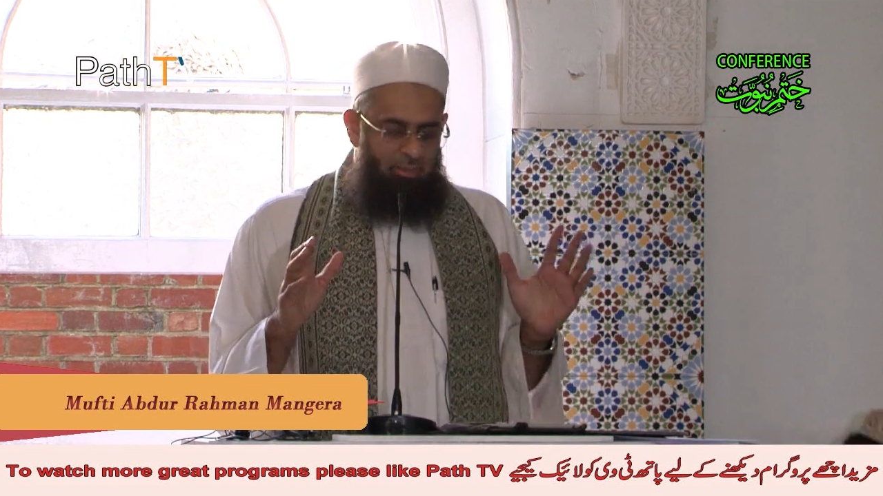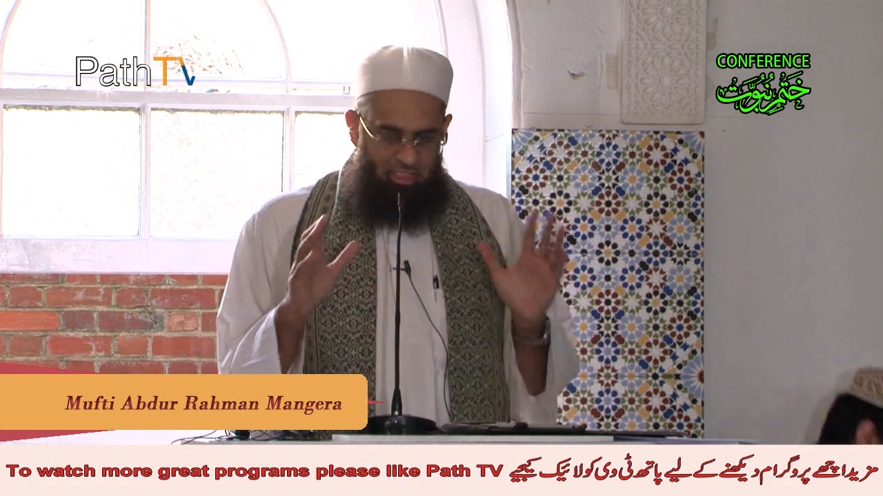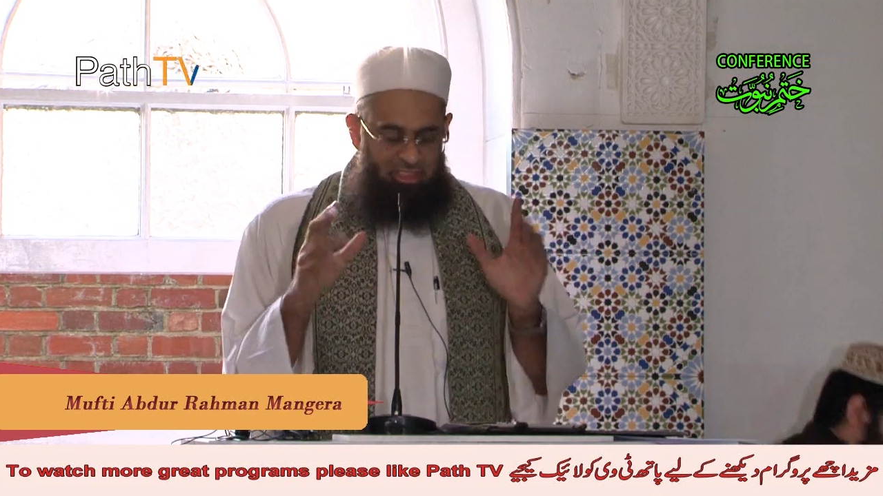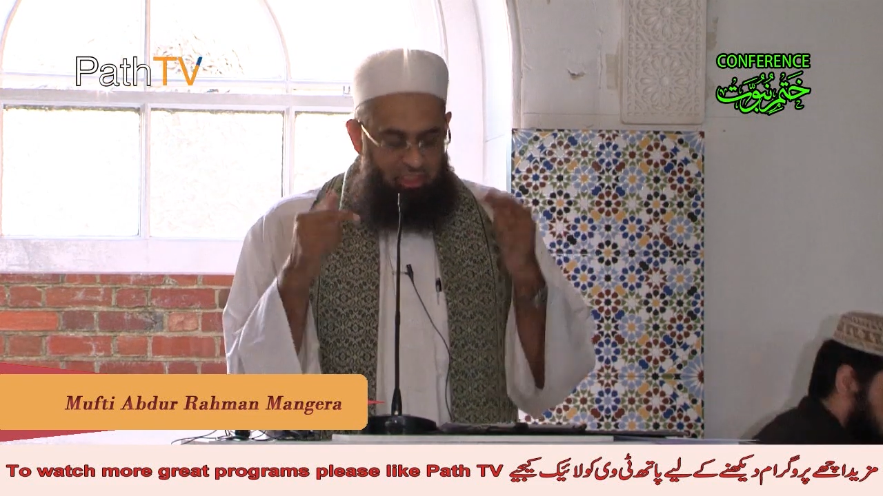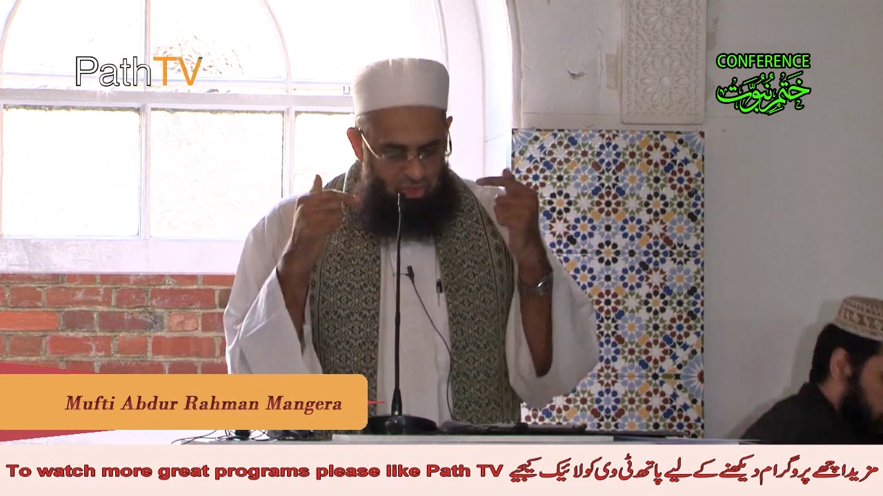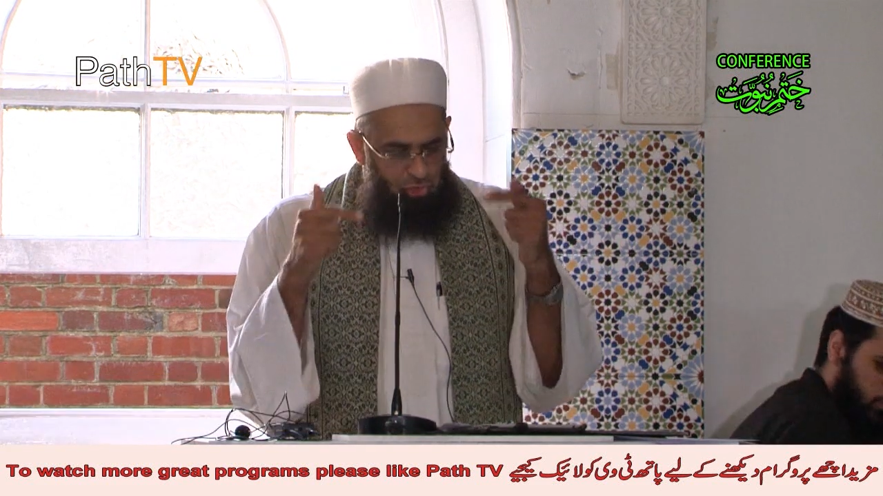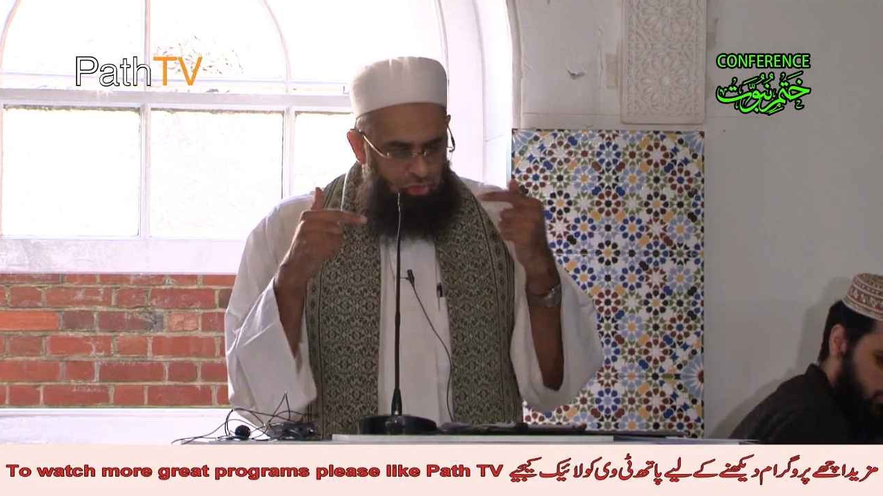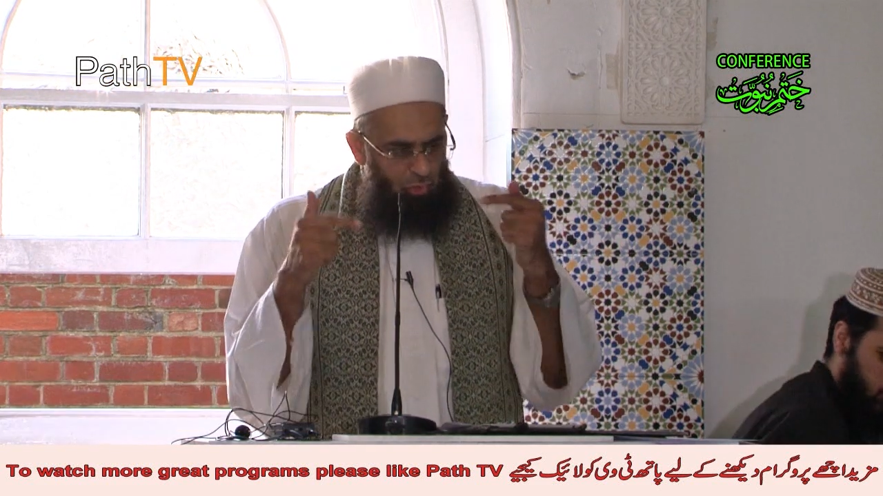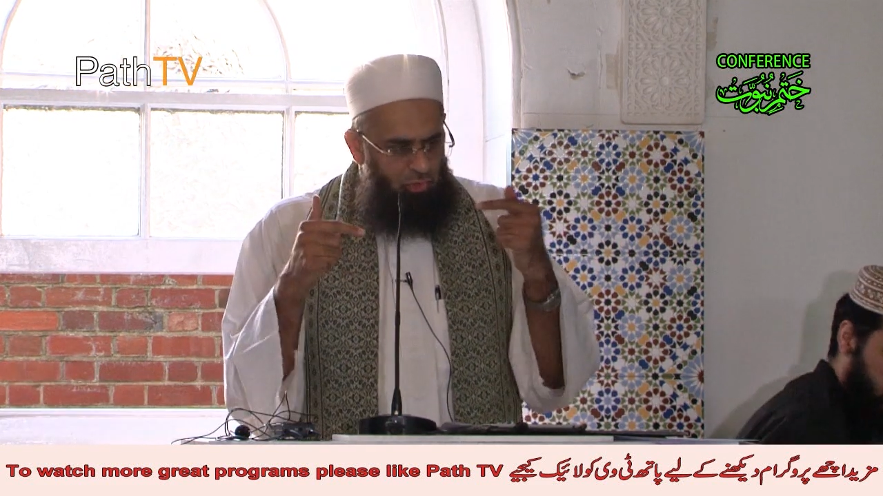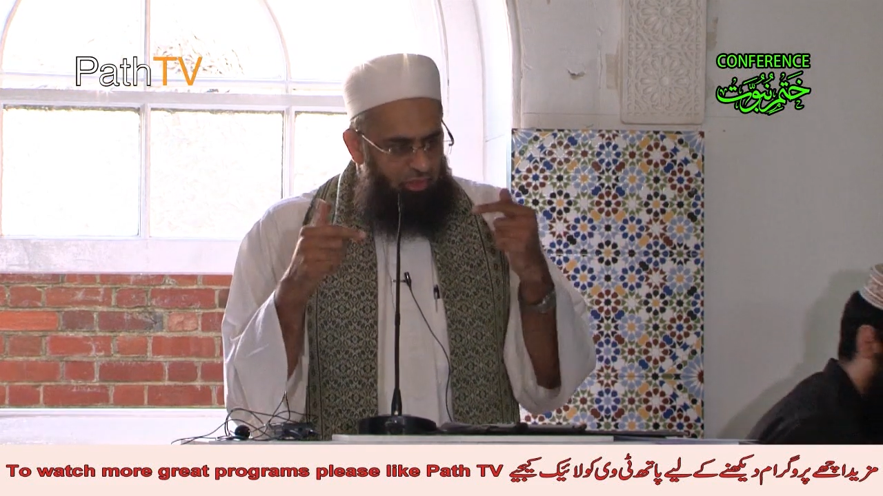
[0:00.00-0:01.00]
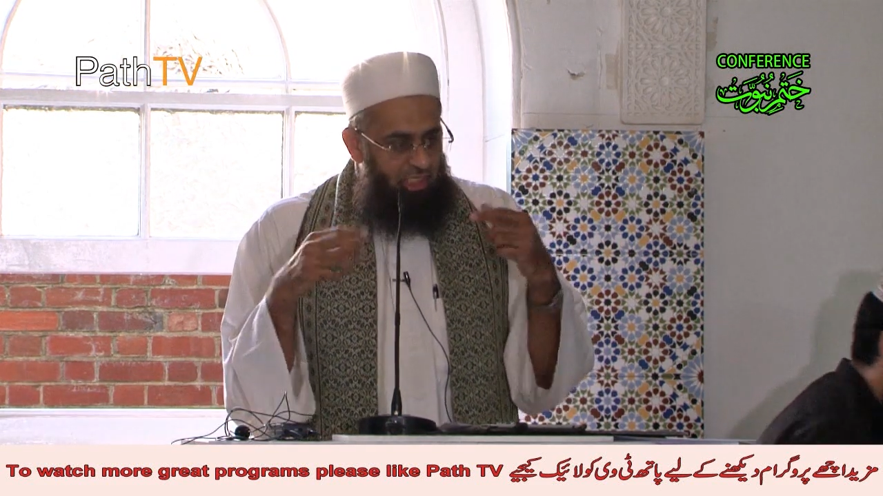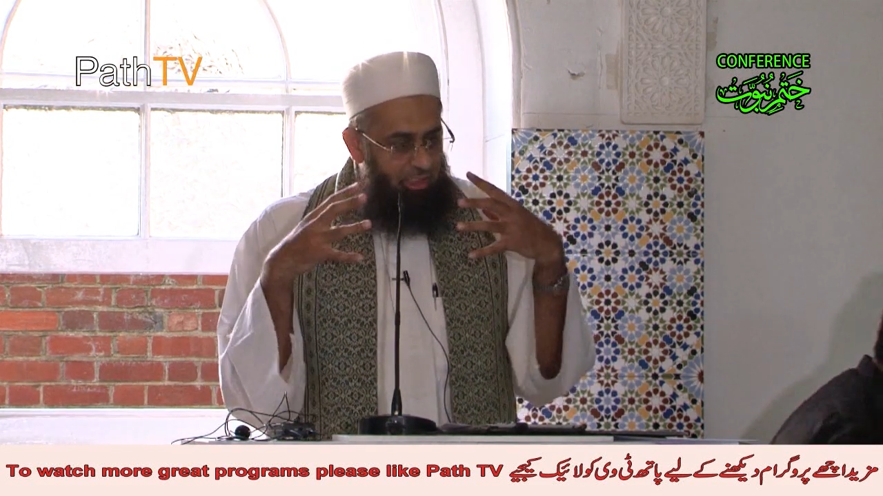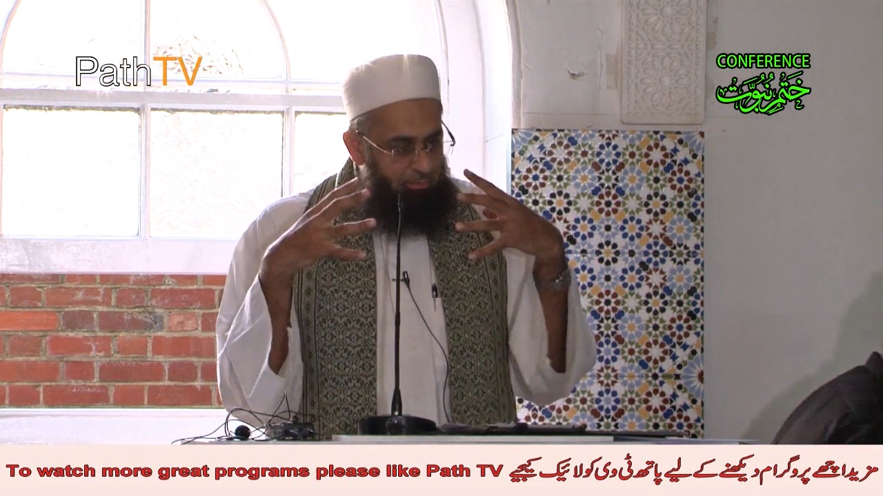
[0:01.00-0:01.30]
But just to show you the